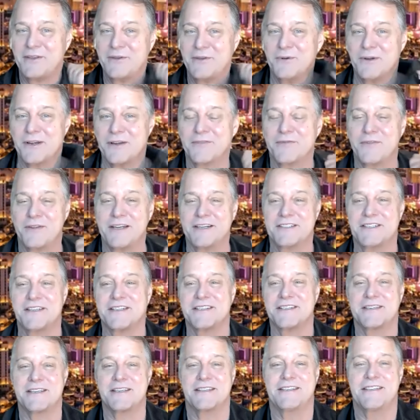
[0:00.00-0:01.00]
You want to finish
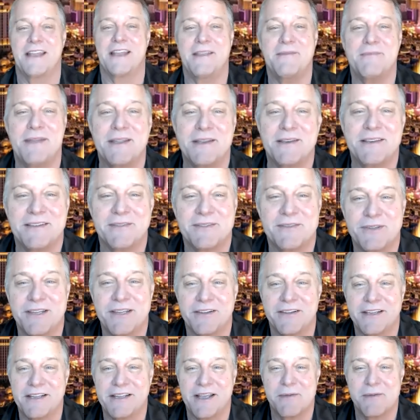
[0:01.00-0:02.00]
his statement
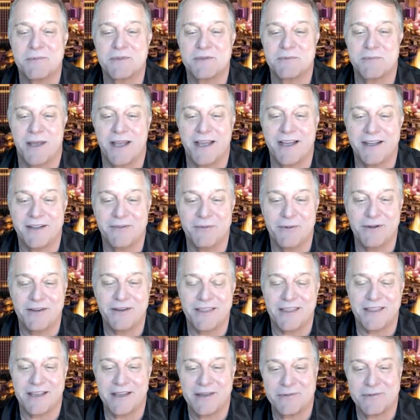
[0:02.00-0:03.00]
until he comes back? What do
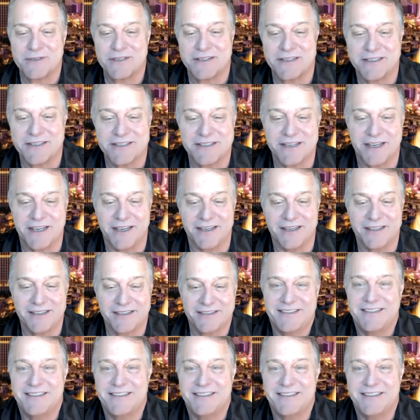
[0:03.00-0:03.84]
you think he was going to say?